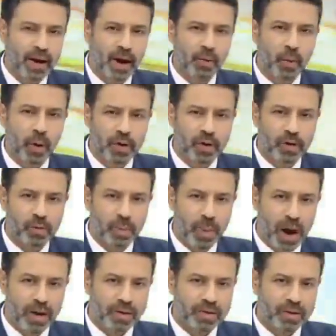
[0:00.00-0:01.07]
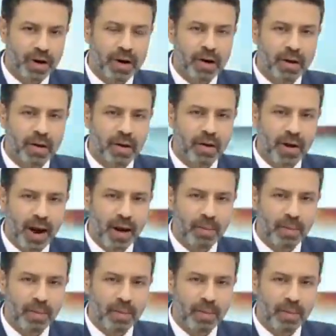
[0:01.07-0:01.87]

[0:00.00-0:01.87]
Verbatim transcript: at what has passed under the grand